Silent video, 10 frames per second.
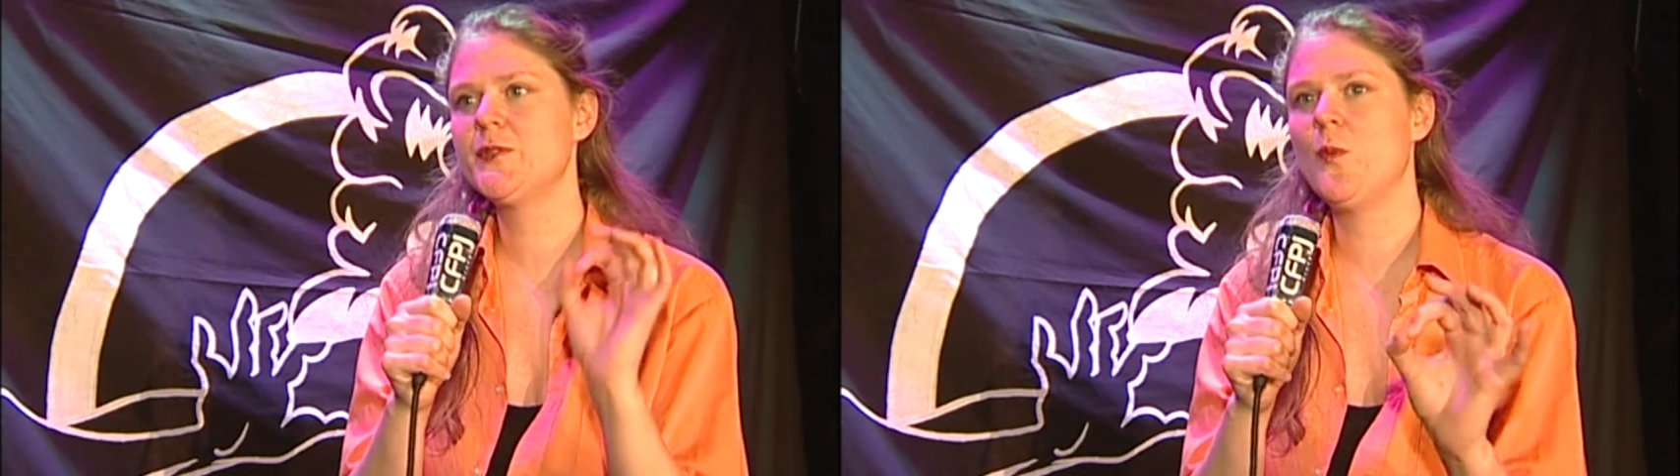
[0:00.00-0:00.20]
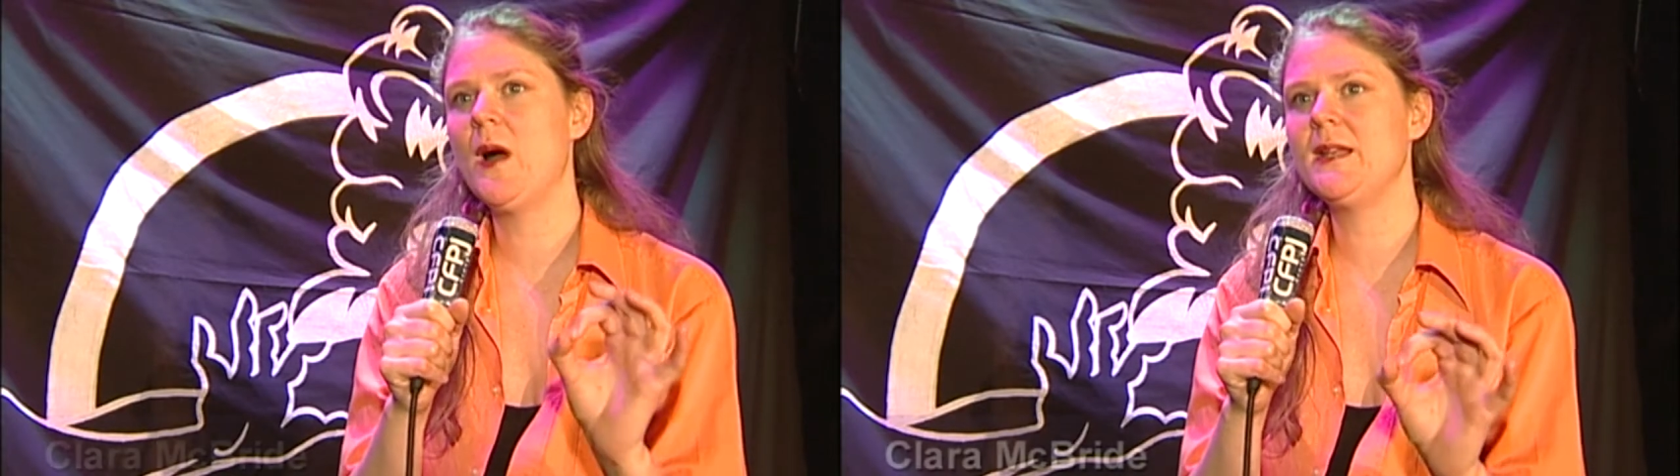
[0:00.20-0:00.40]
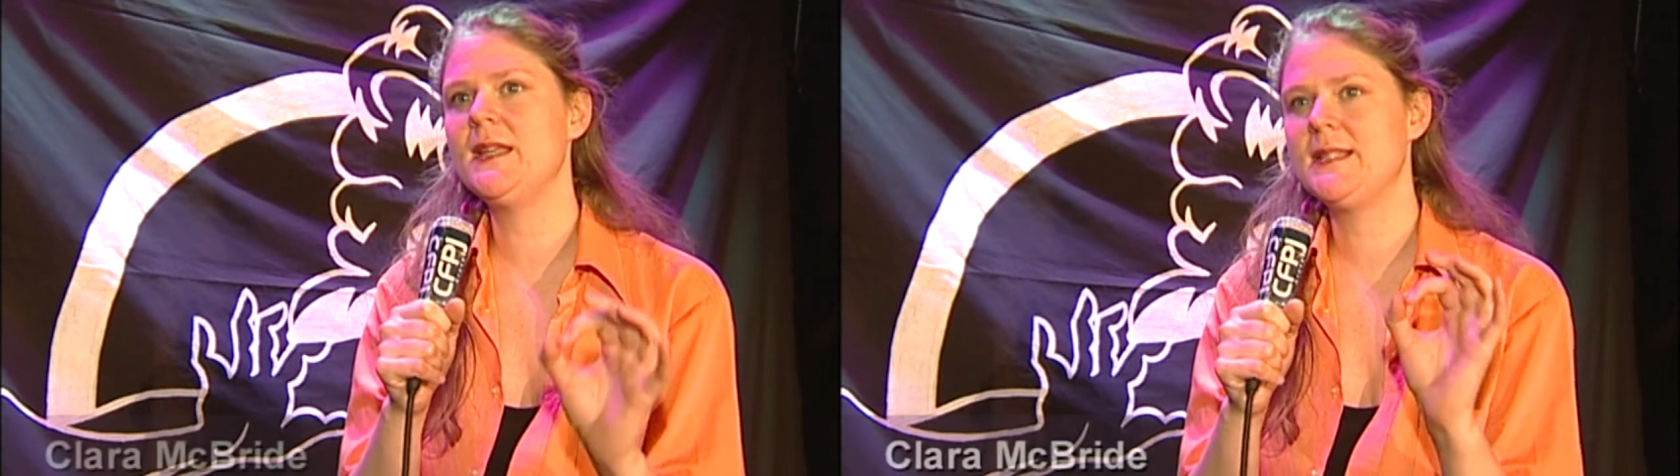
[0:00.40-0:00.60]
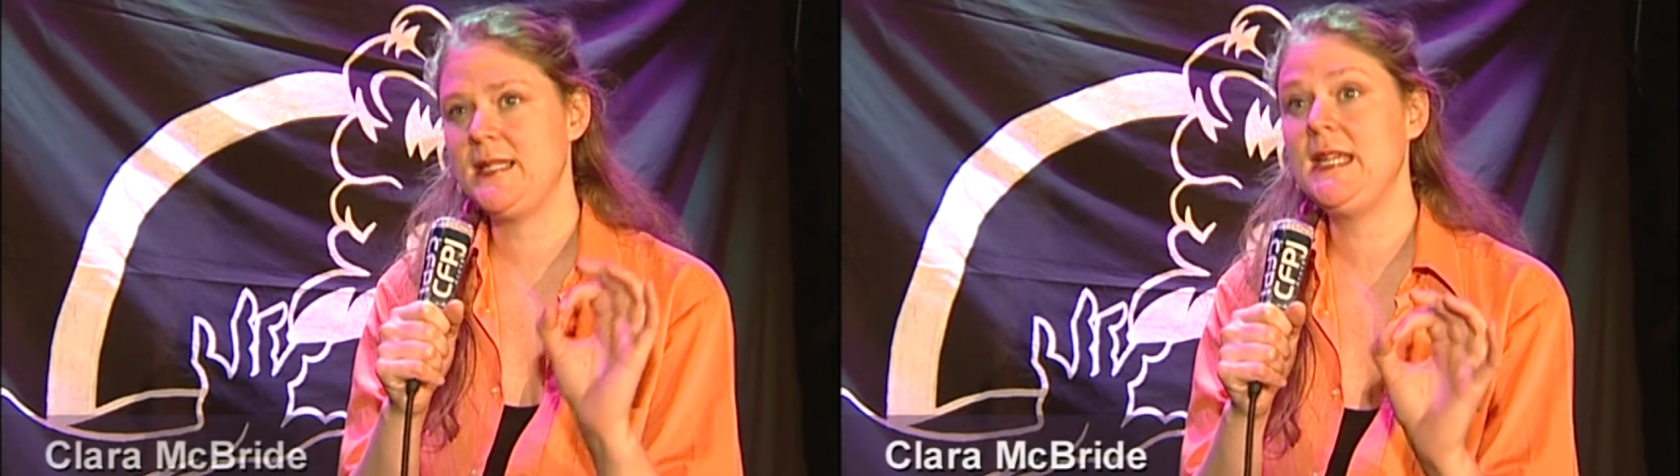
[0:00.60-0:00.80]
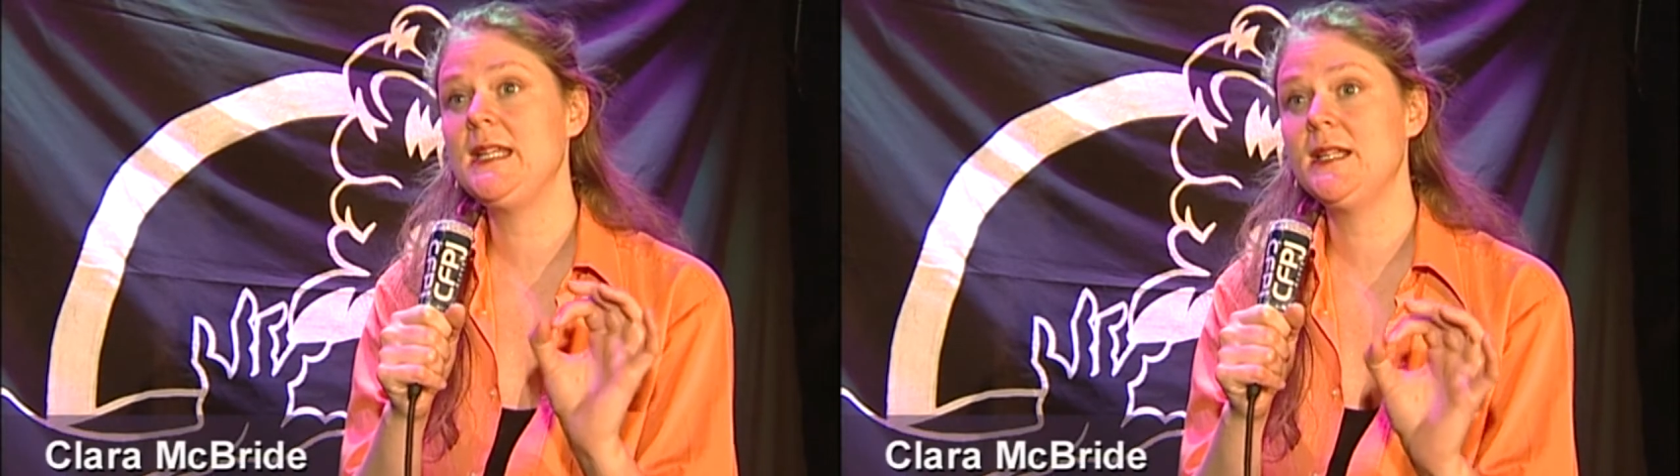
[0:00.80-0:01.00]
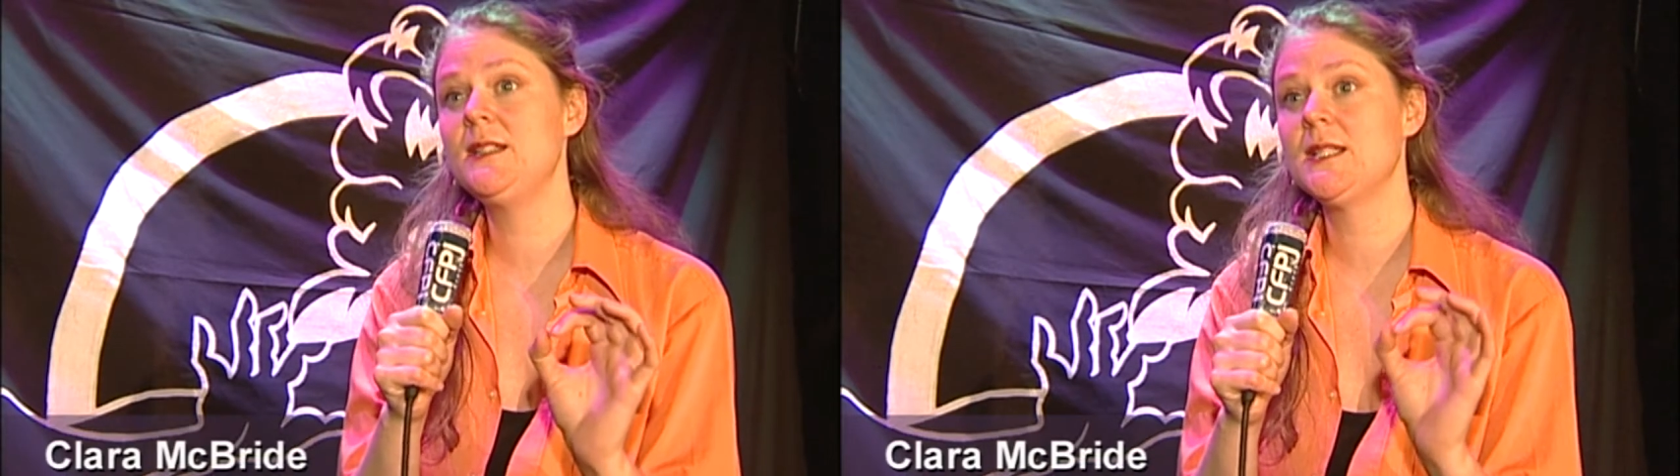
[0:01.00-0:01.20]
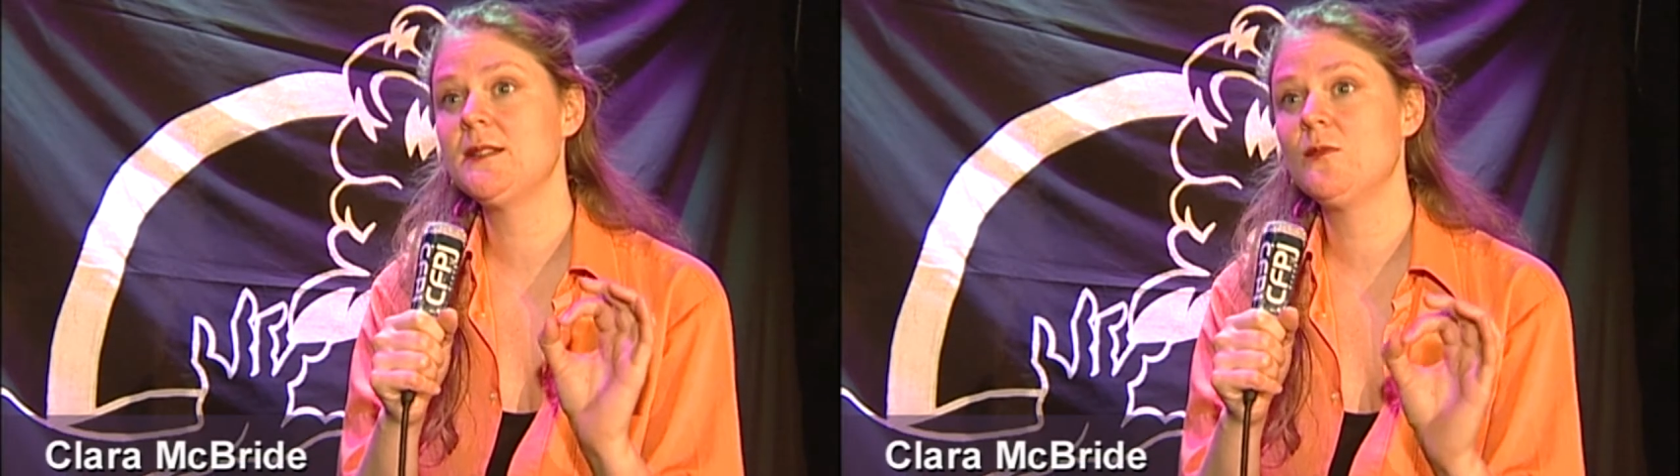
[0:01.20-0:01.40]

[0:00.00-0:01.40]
what is needed